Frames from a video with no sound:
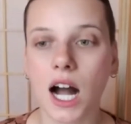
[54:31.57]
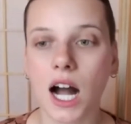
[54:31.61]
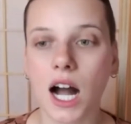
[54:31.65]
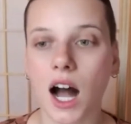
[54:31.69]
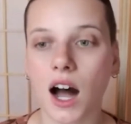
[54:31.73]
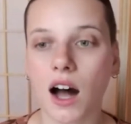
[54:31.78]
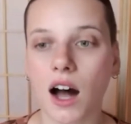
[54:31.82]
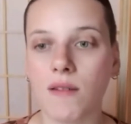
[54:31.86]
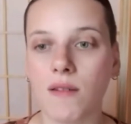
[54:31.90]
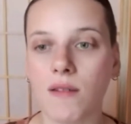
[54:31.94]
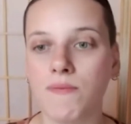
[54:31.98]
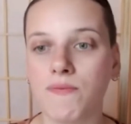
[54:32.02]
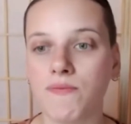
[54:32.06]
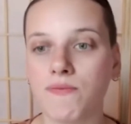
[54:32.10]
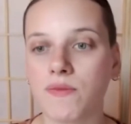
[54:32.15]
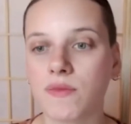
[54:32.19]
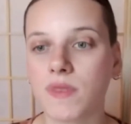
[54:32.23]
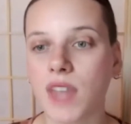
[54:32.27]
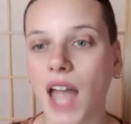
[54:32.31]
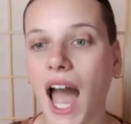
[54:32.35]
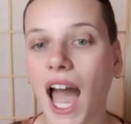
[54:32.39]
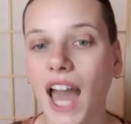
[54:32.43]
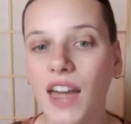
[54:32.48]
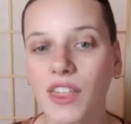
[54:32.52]

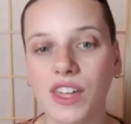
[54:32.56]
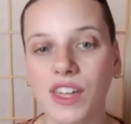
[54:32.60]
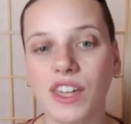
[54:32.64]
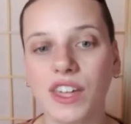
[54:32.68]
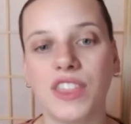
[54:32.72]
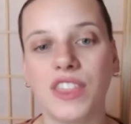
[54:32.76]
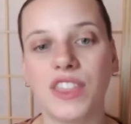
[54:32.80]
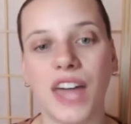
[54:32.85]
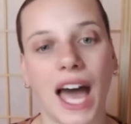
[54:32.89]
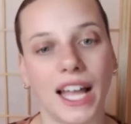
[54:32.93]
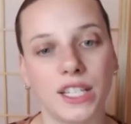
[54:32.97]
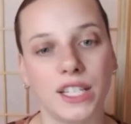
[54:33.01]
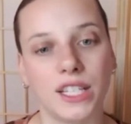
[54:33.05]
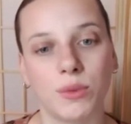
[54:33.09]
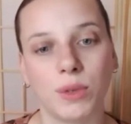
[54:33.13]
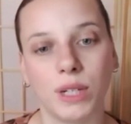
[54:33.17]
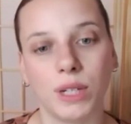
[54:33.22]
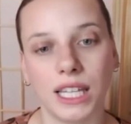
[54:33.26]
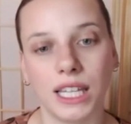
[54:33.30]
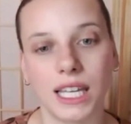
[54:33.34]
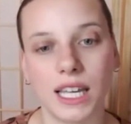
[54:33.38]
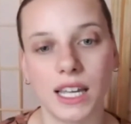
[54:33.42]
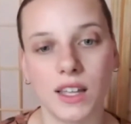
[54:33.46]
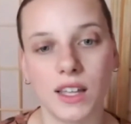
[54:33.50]
I think that's
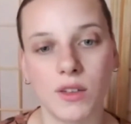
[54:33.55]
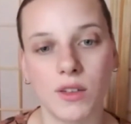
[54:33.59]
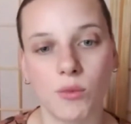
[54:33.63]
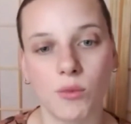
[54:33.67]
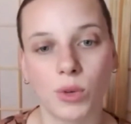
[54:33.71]
really,